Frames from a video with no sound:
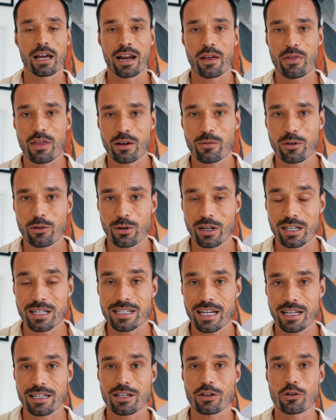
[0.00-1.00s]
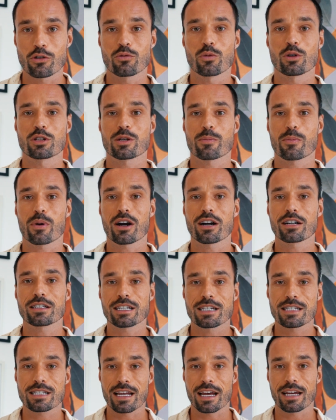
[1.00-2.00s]
and I think what really sets the good ones apart
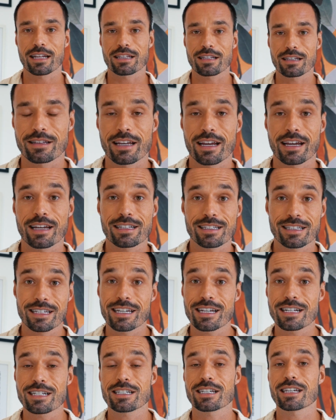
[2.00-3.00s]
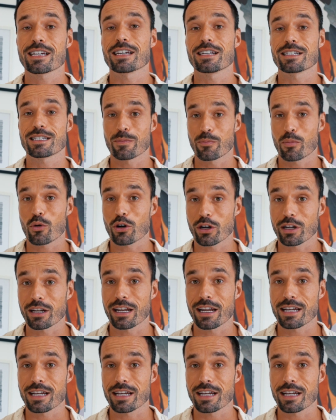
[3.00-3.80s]
is that they teach kids important